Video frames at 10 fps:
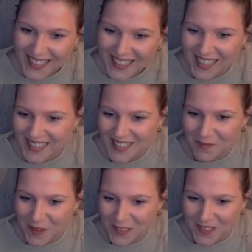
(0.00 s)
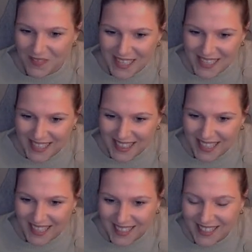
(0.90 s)
It's the most amazing
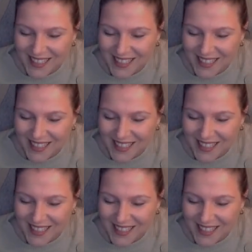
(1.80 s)
thing.